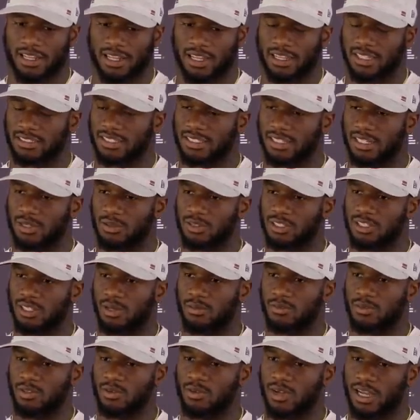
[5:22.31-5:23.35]
Like I said, that was
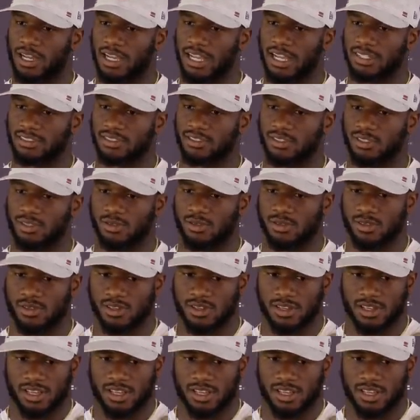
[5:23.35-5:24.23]
something new I got to do,